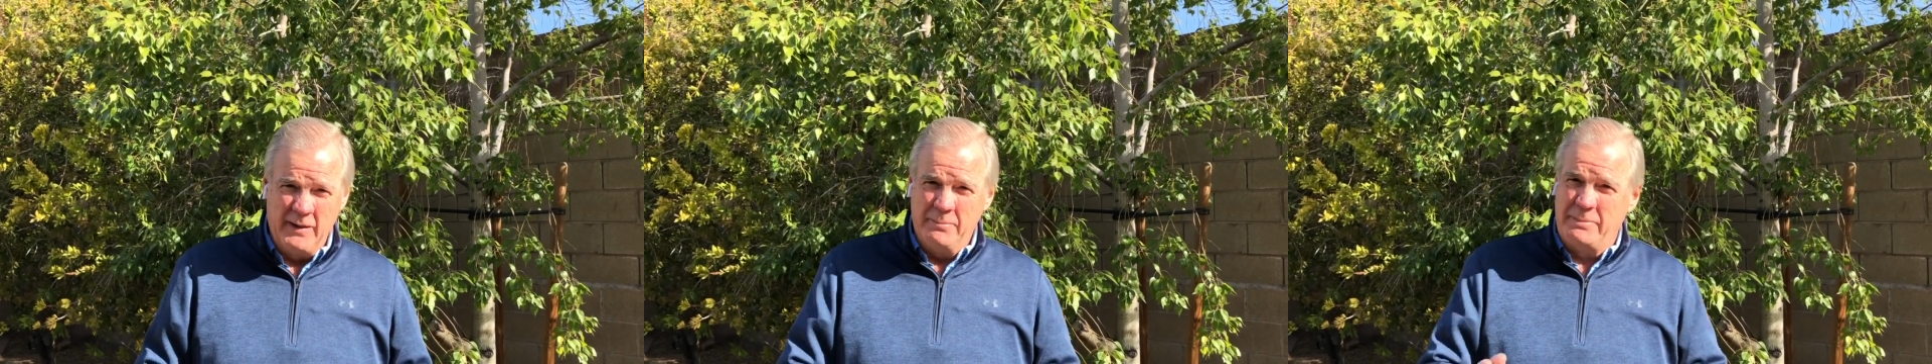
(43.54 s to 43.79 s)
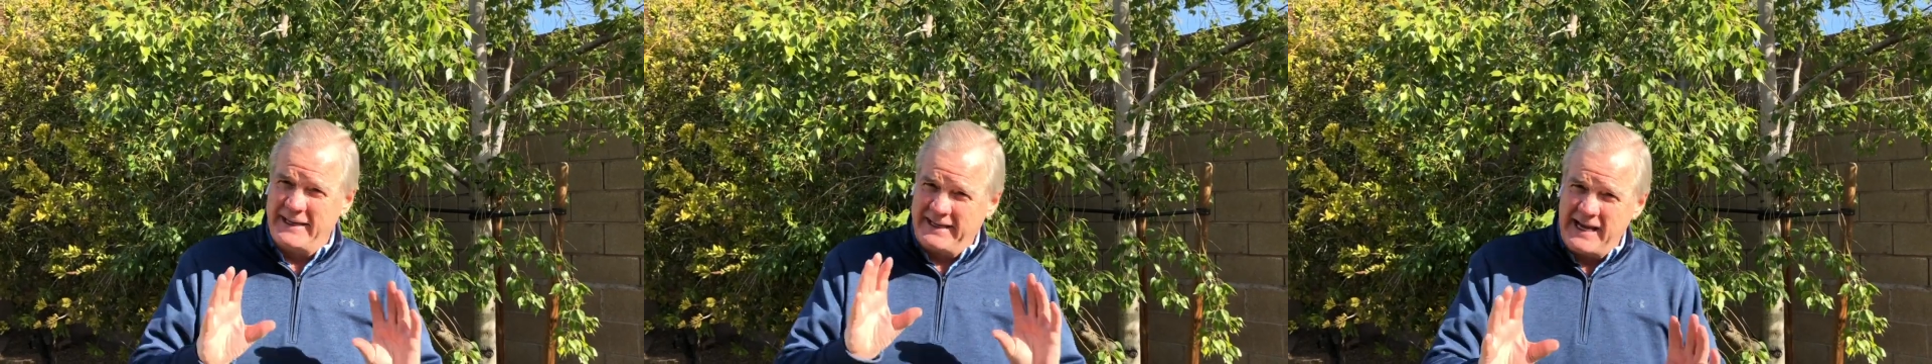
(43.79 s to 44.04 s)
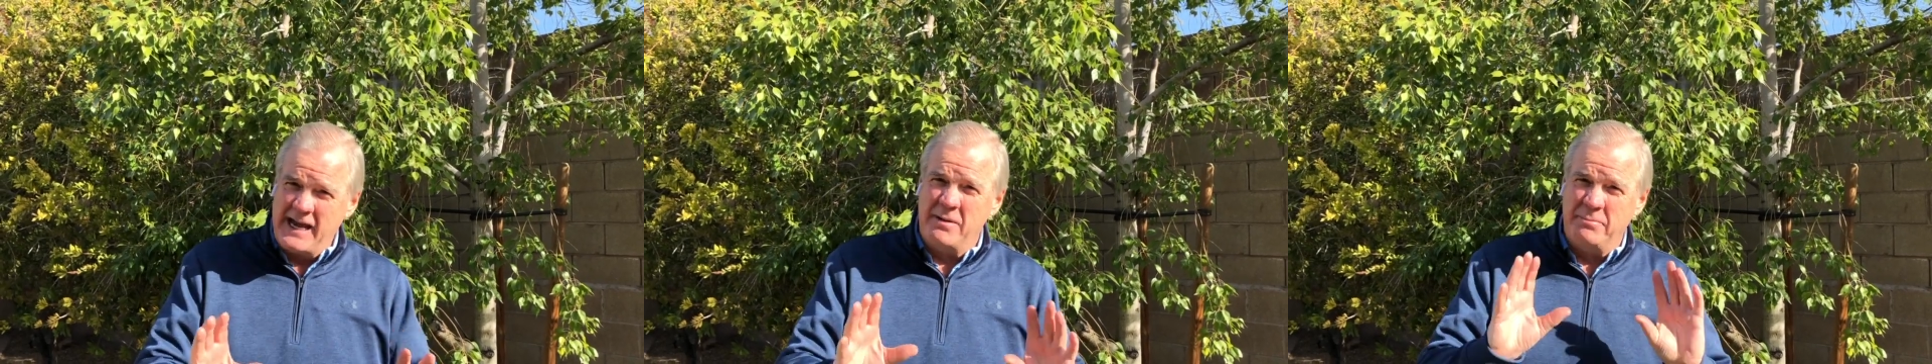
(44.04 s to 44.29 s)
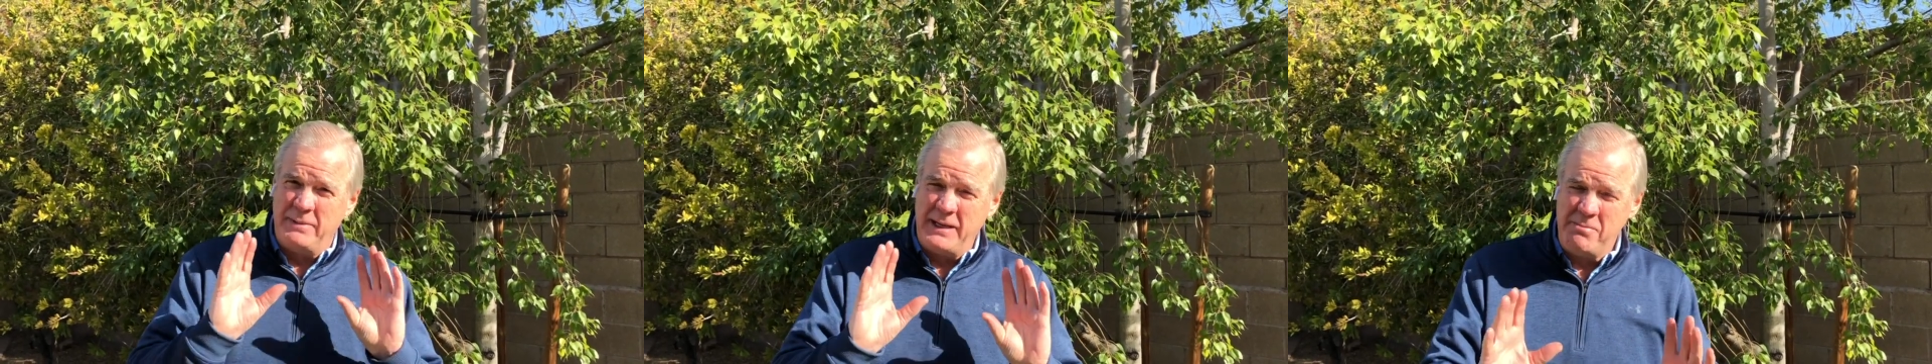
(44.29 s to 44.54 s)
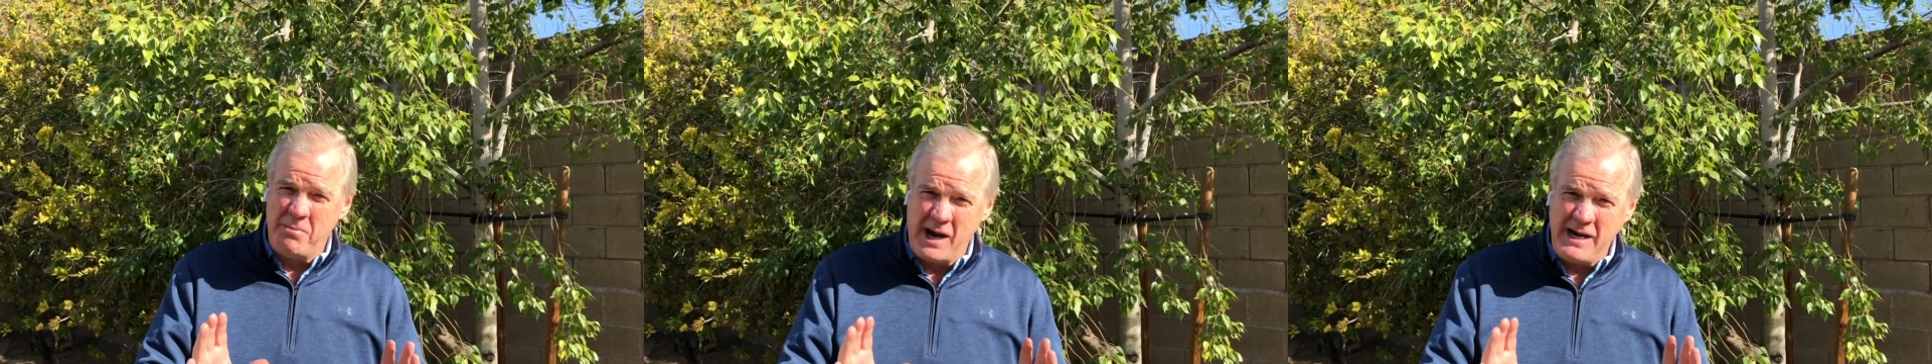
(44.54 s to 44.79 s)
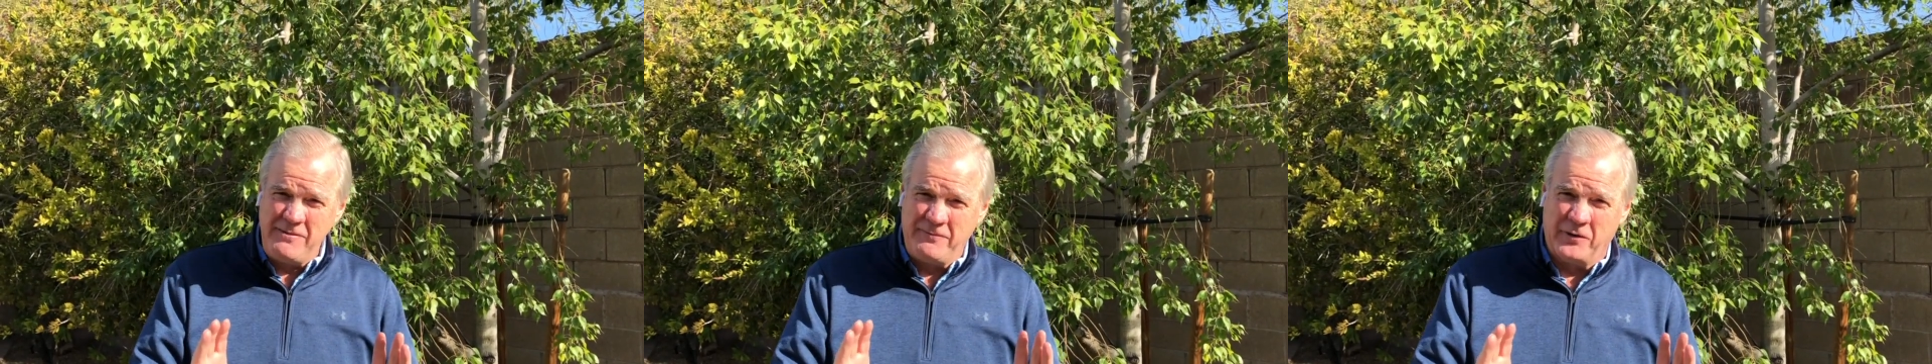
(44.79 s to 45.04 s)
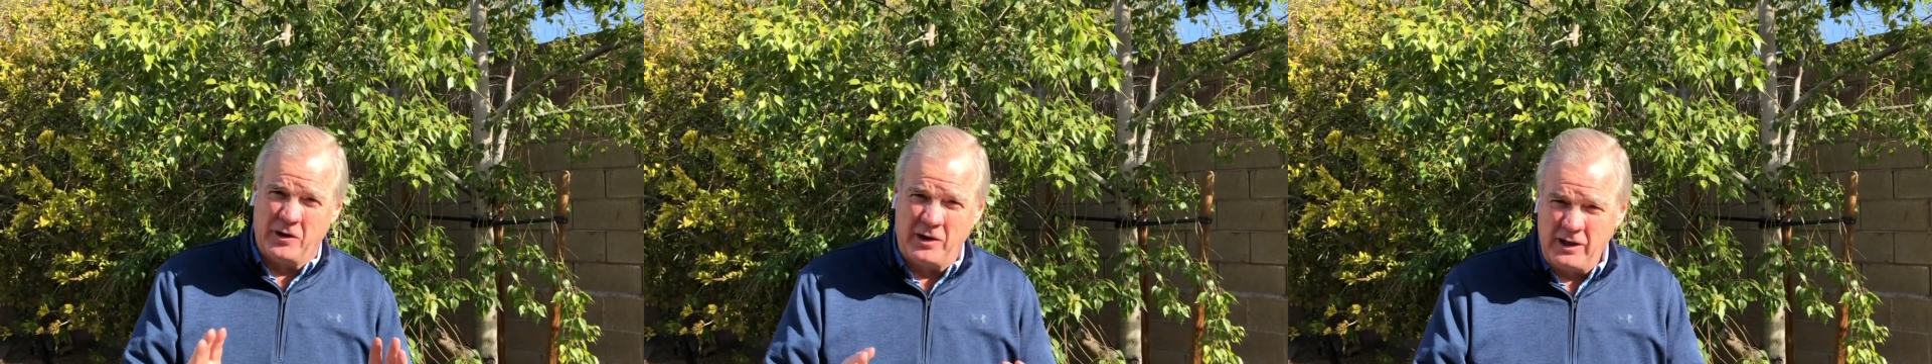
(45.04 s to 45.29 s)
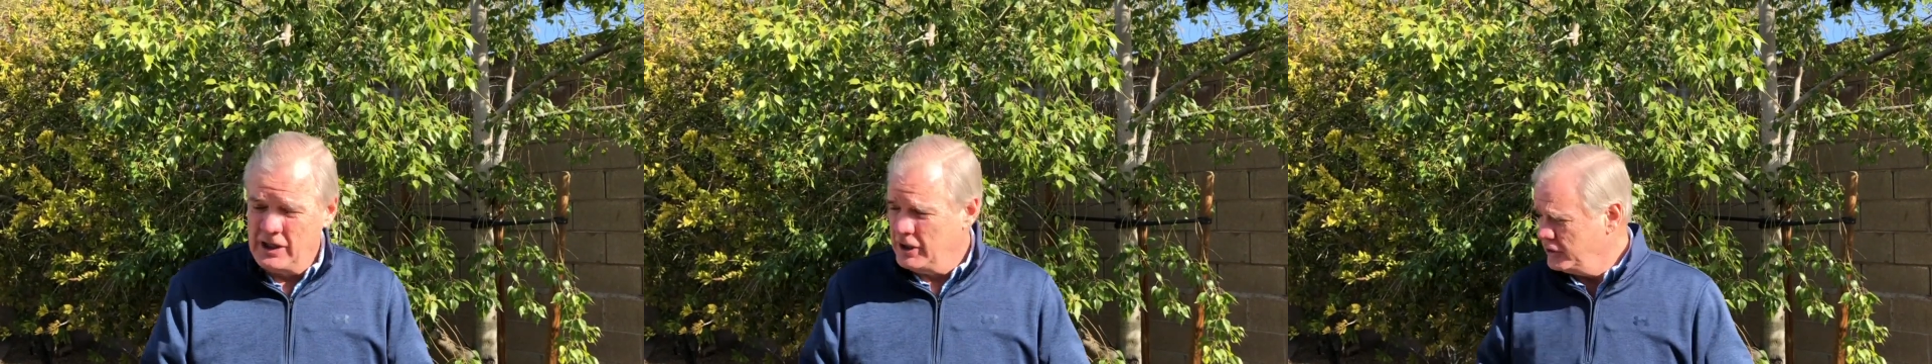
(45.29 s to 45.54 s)
But again, be mindful,
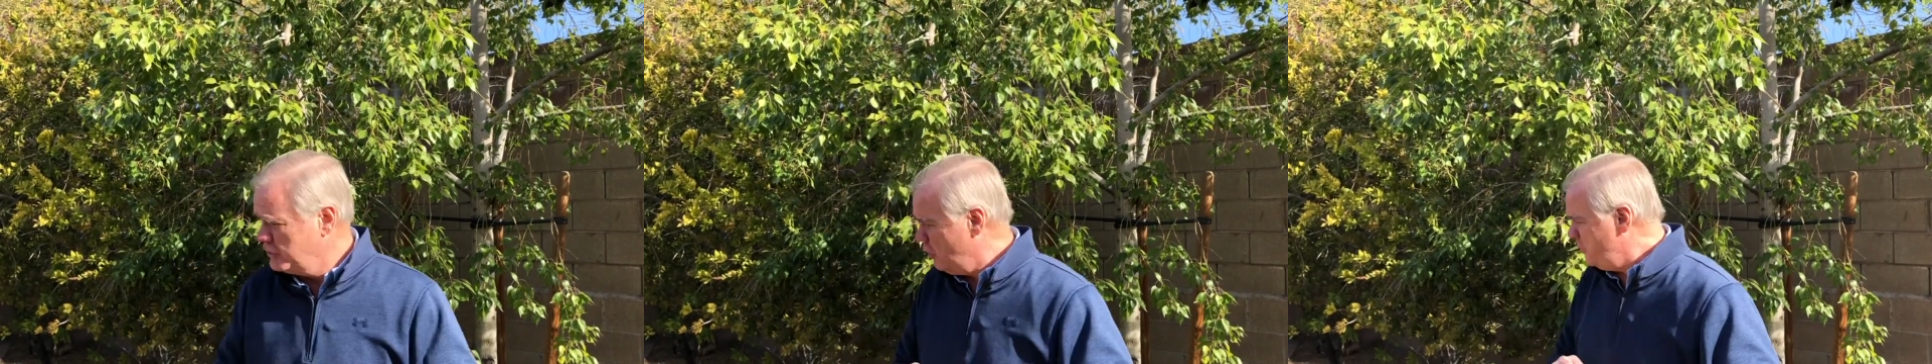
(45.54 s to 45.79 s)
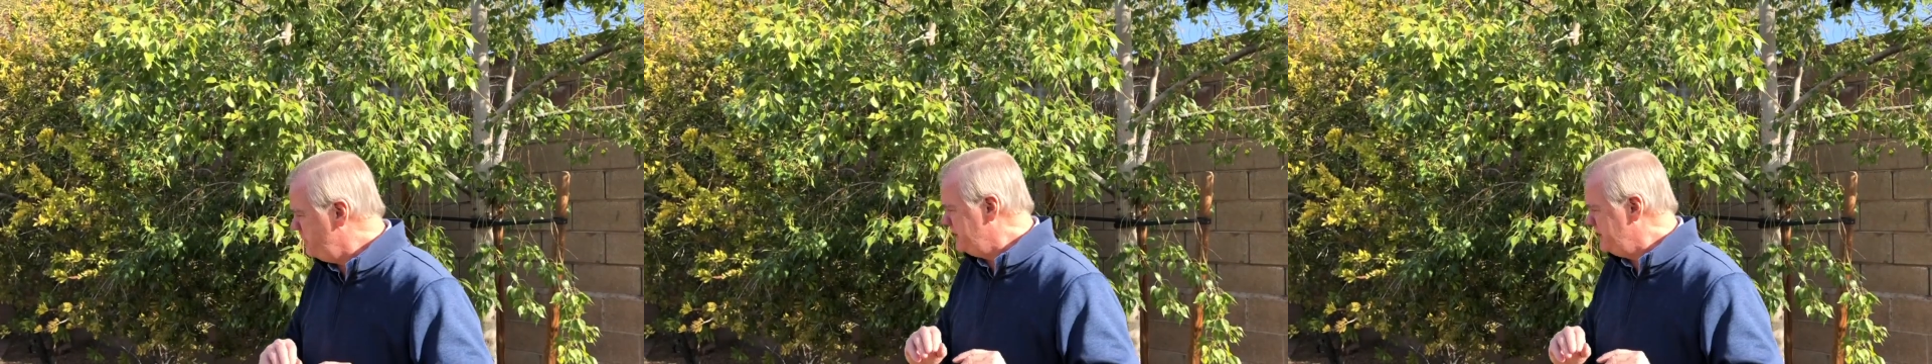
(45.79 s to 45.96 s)
don't